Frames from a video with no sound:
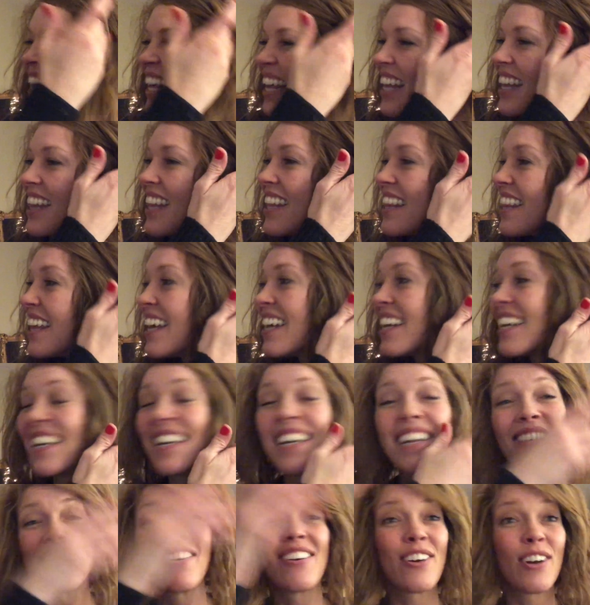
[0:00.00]
And then they didn't
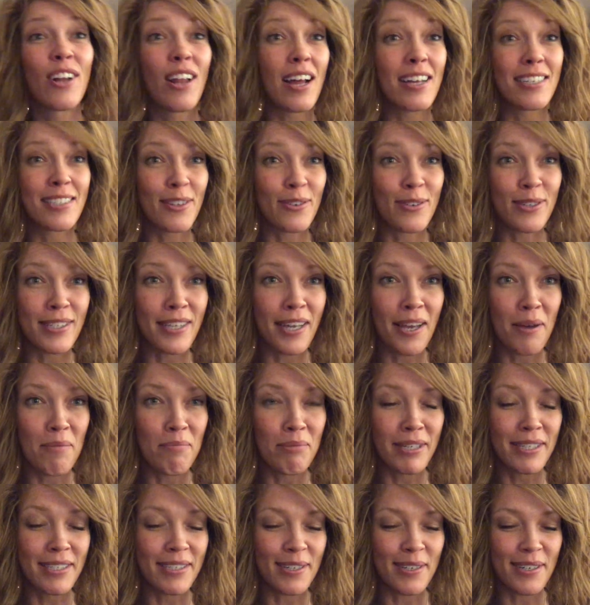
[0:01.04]
even realize there was like a
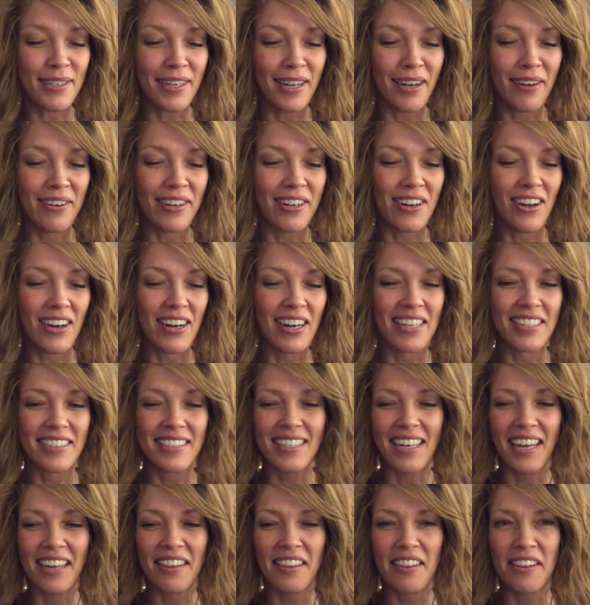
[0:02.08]
blizzard going on
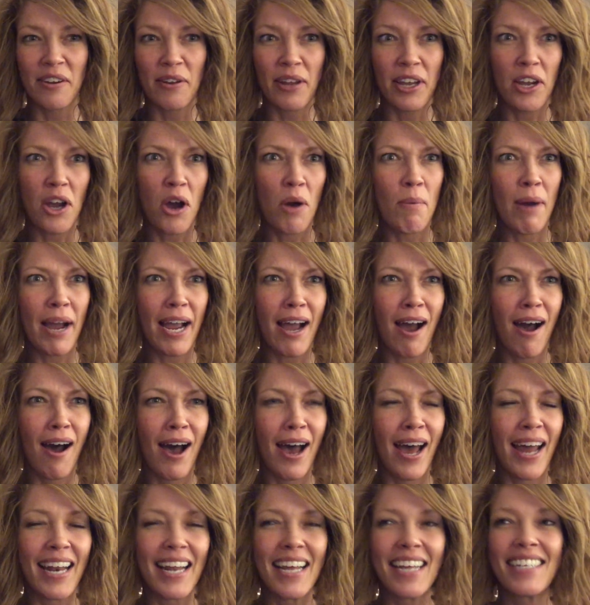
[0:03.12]
outside. And they're like, oh my
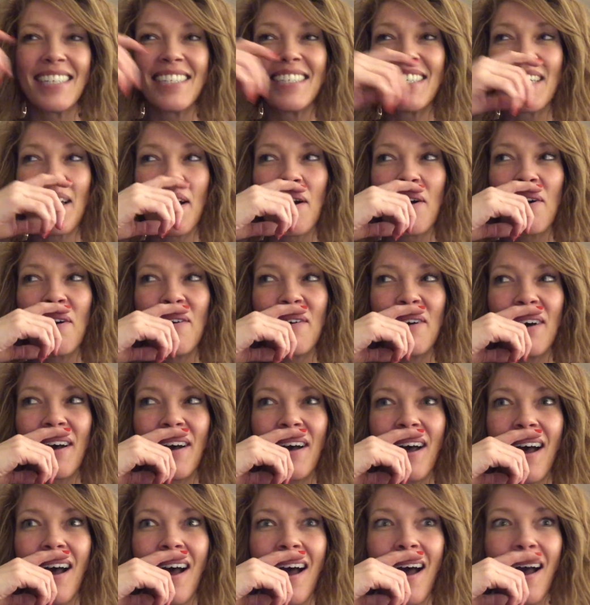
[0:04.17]
God. And so
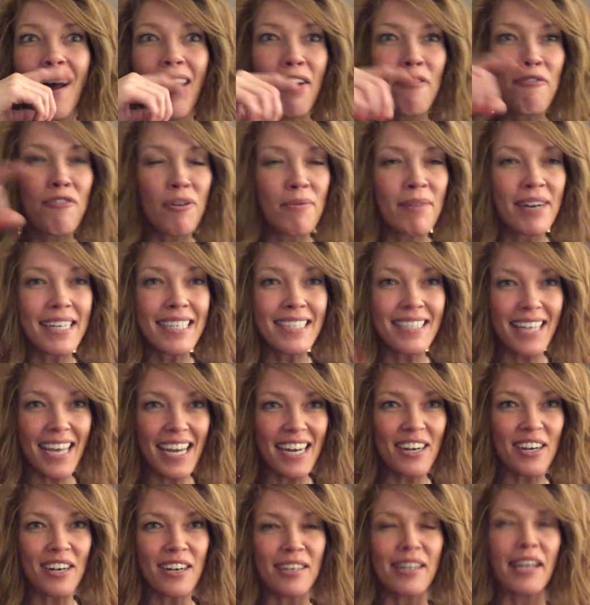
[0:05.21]
a few minutes
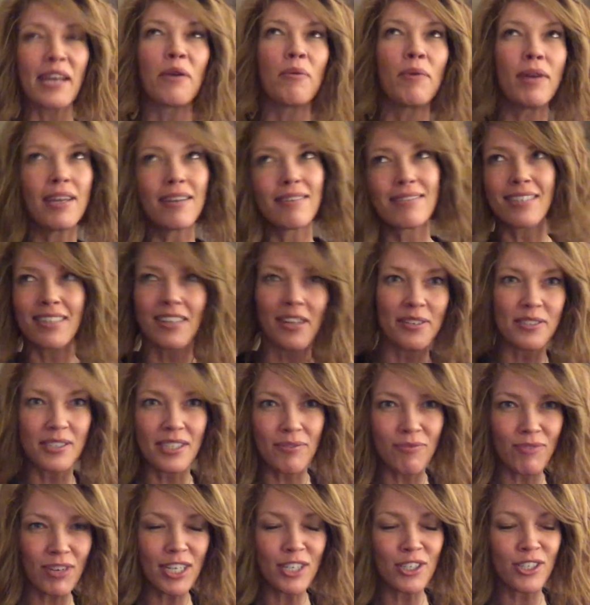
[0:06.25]
later, like we
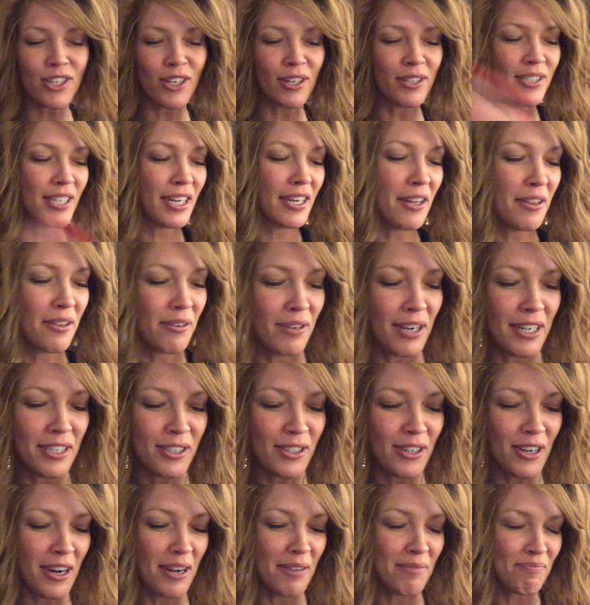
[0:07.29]
closed, finished closing down the
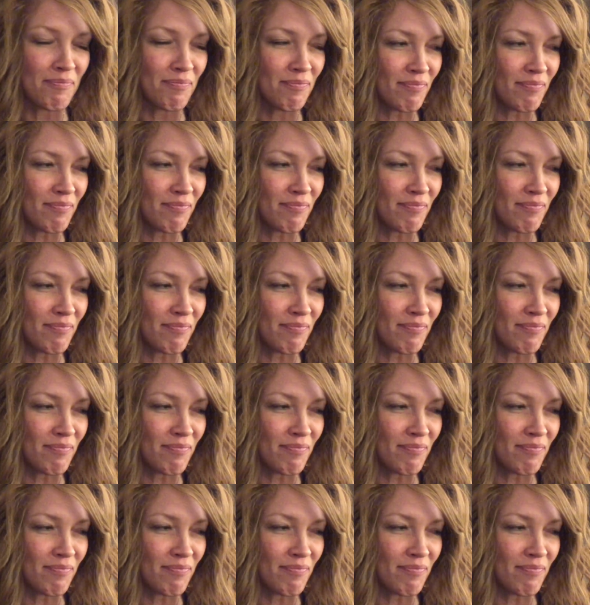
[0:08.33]
restaurant.